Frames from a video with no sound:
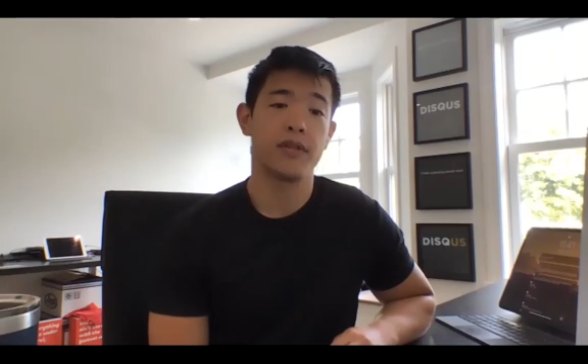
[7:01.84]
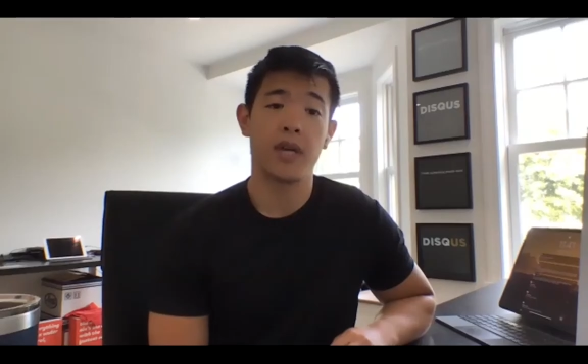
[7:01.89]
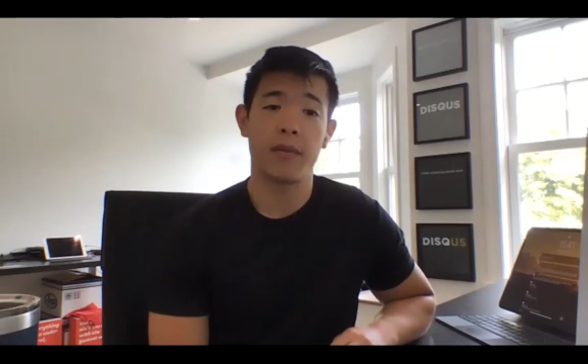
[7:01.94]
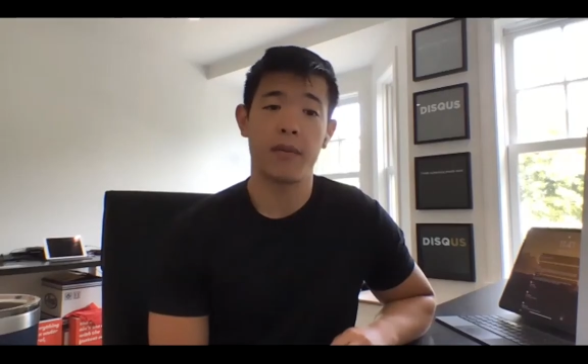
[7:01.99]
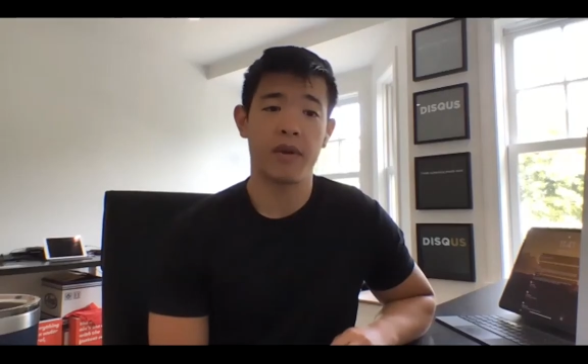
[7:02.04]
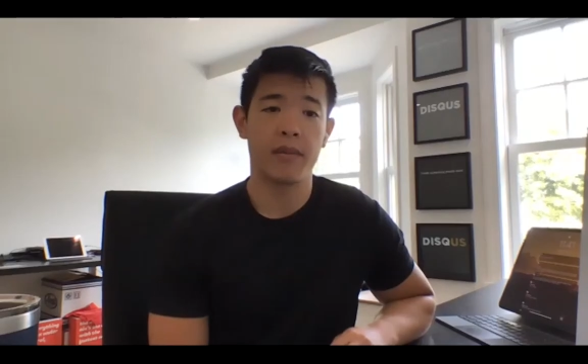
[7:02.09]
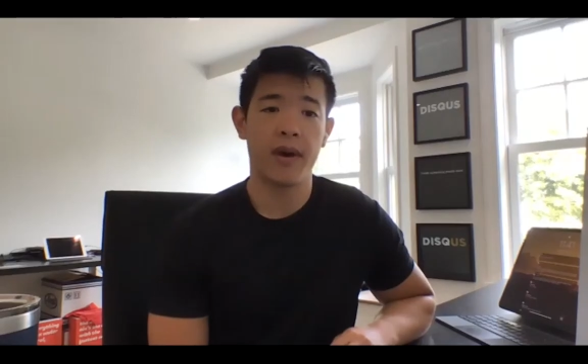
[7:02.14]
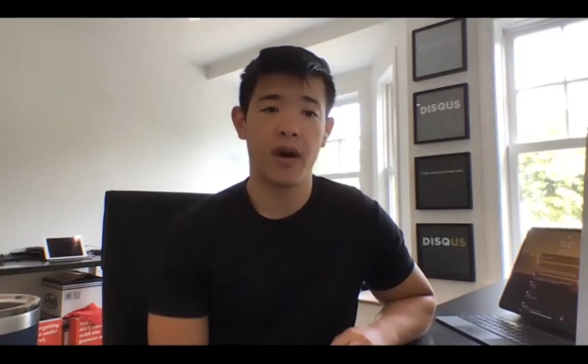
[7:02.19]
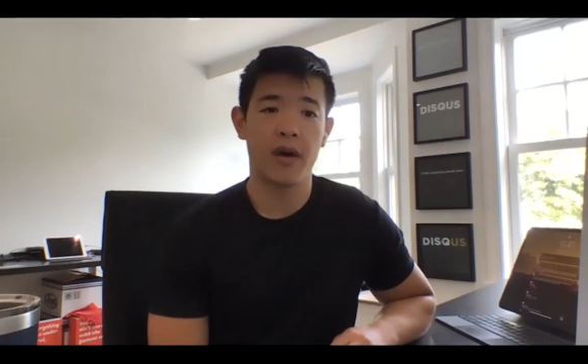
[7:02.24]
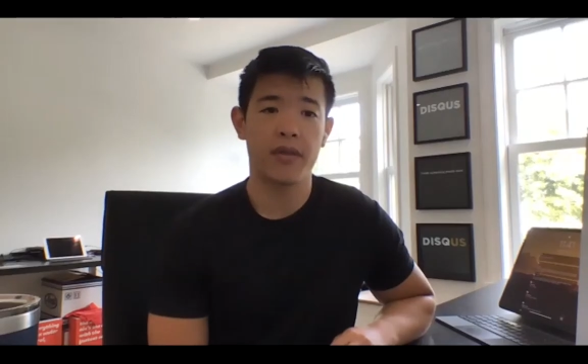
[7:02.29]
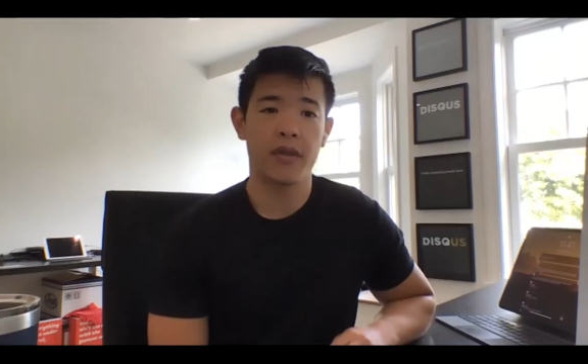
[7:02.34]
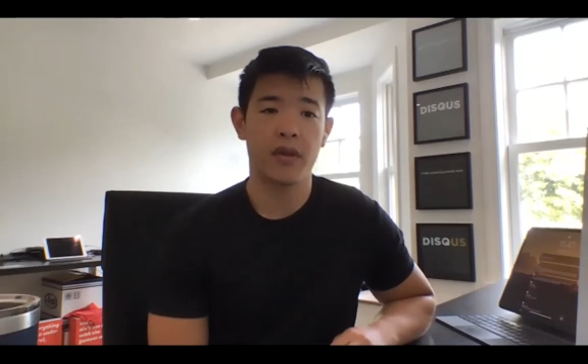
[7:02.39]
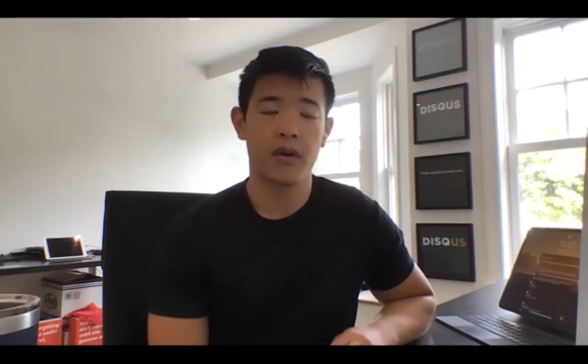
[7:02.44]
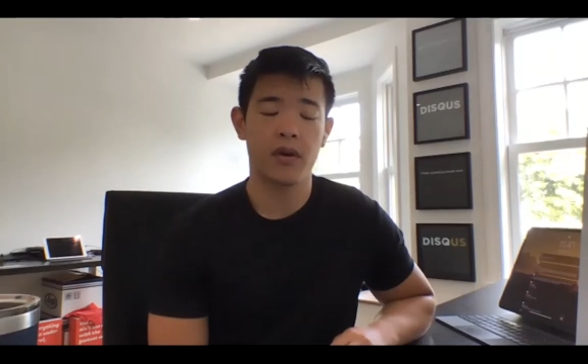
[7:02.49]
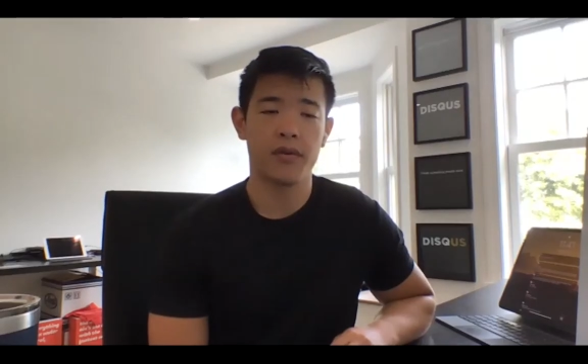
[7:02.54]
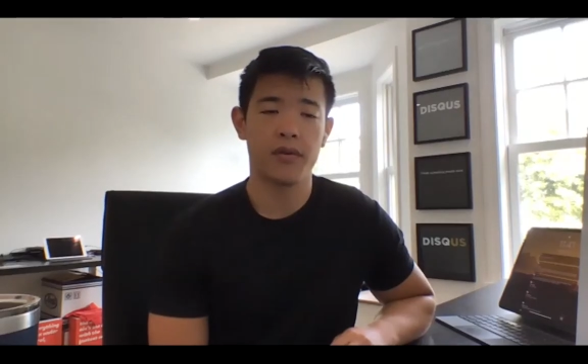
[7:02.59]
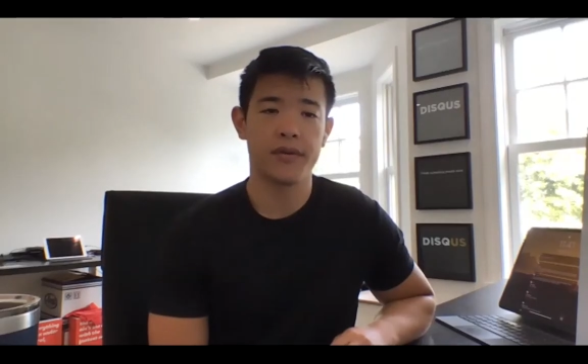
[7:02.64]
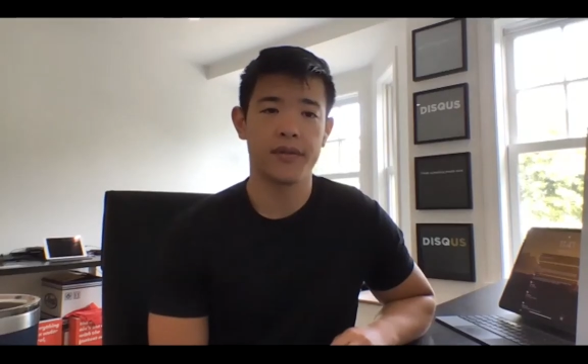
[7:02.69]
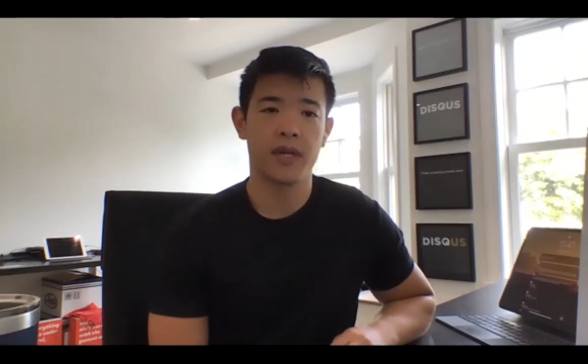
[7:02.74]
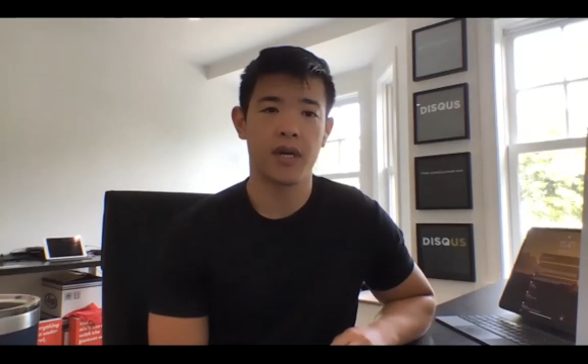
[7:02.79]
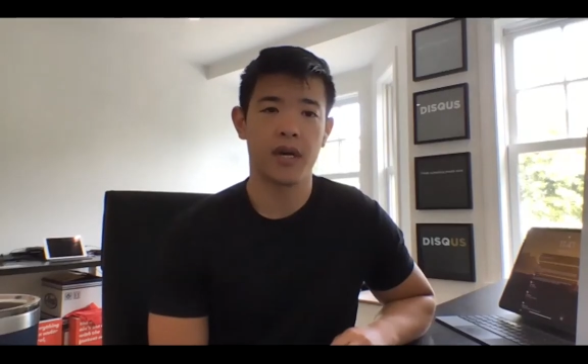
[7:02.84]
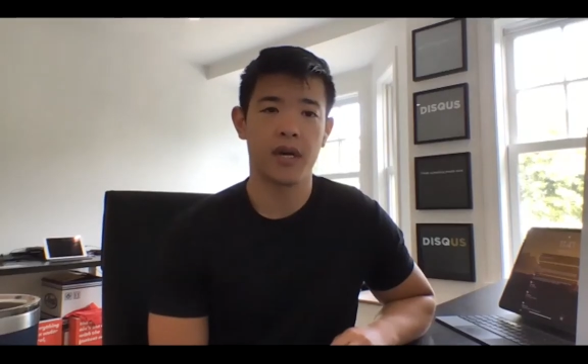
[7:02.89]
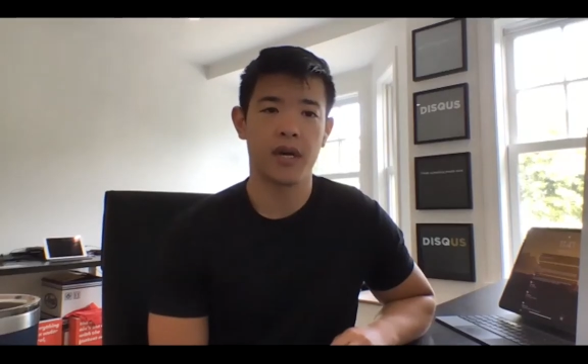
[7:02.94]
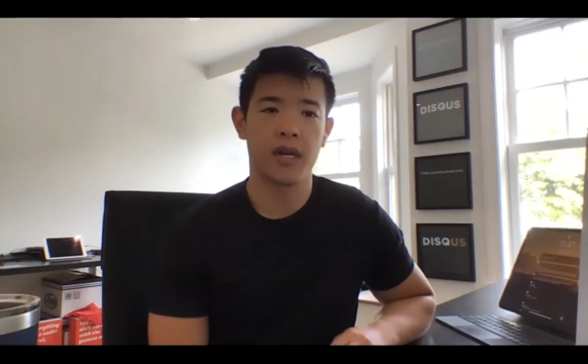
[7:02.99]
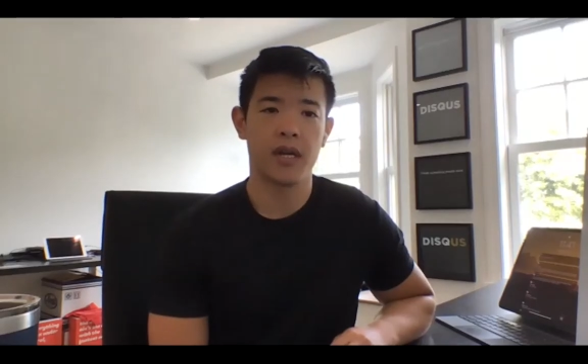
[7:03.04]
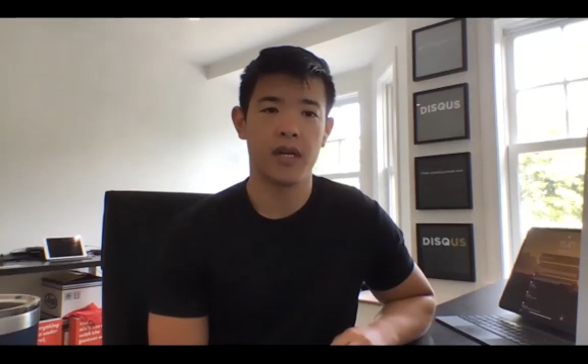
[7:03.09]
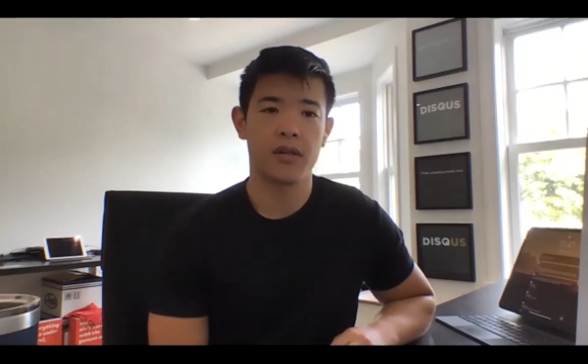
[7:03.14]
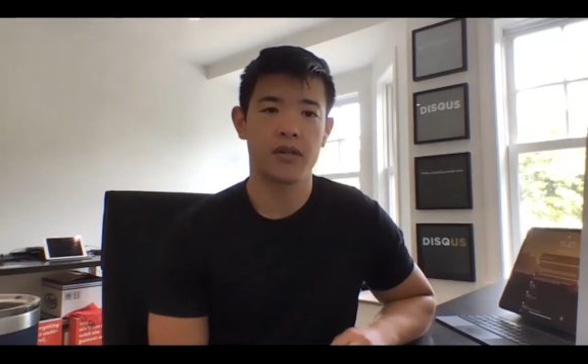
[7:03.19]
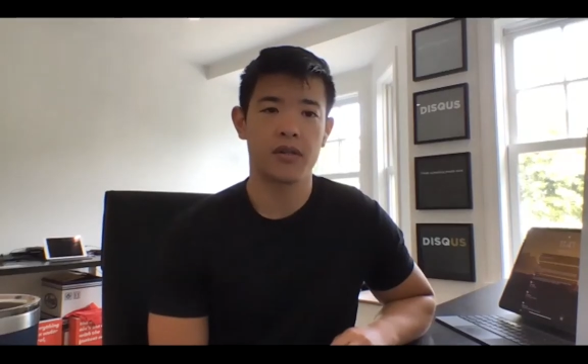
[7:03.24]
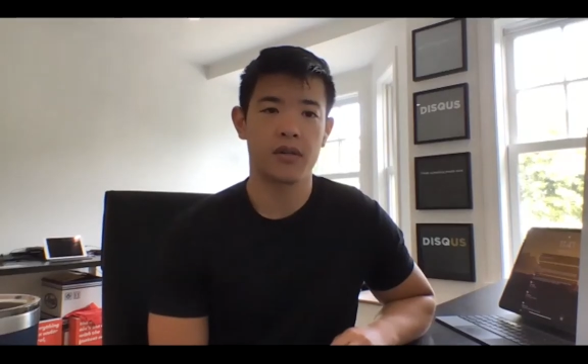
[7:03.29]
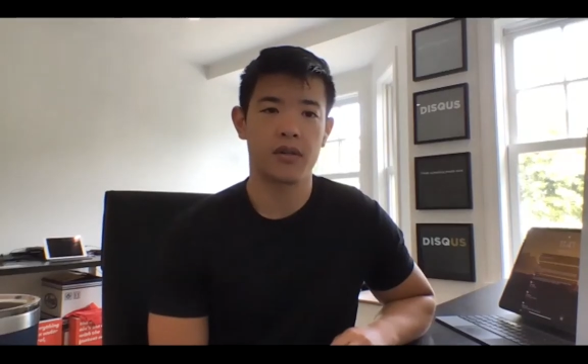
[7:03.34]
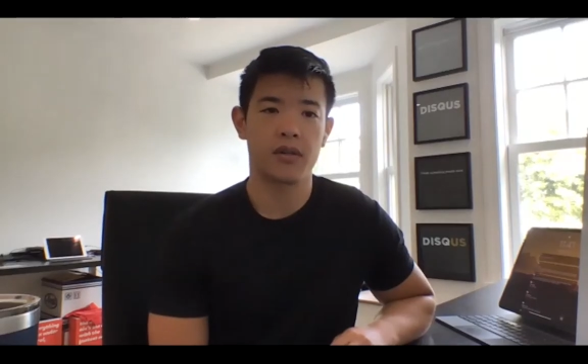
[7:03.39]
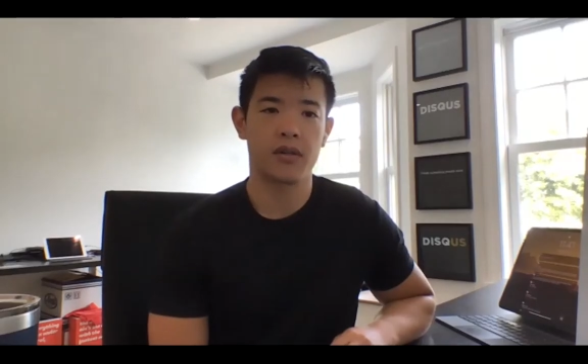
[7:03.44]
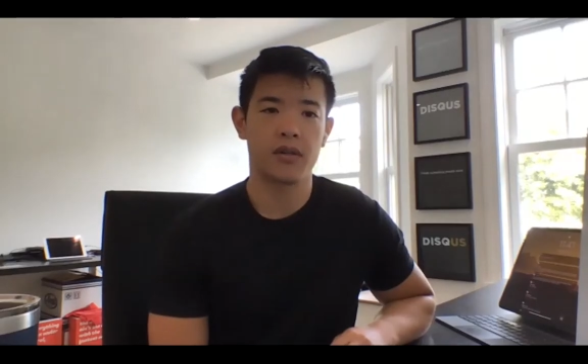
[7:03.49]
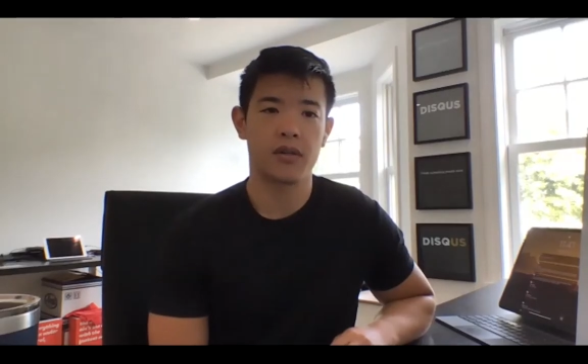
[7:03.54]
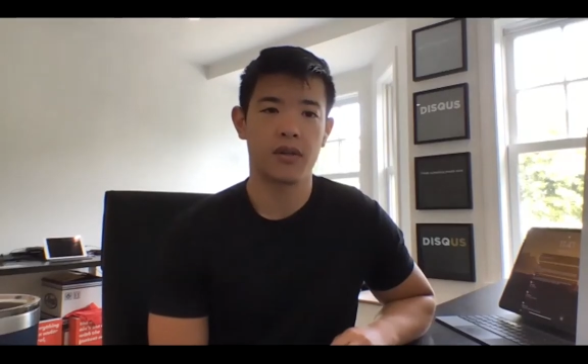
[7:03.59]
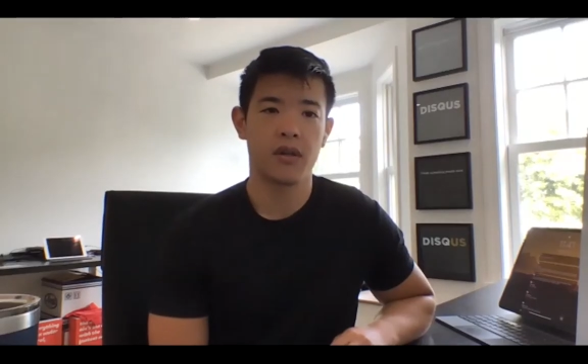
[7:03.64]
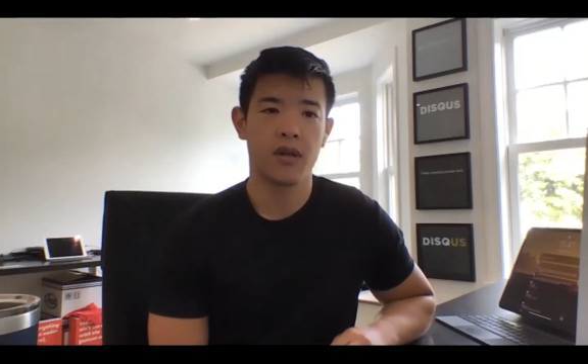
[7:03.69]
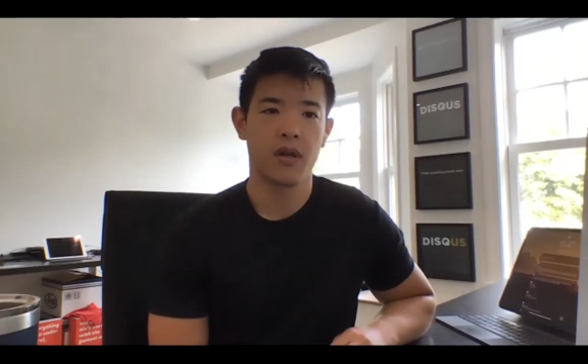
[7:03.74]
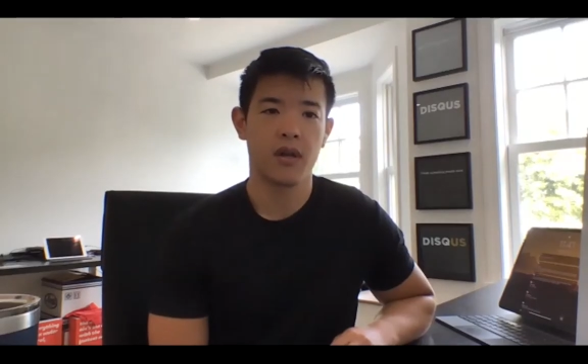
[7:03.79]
tell me about those initial,